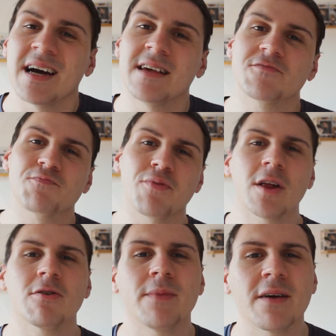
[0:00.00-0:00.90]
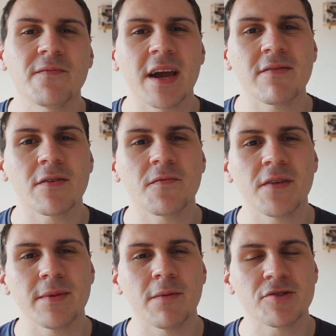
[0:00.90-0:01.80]
and is probably one of my favourite
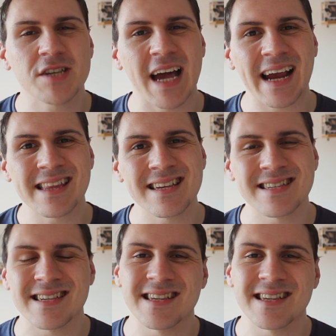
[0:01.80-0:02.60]
female protagonists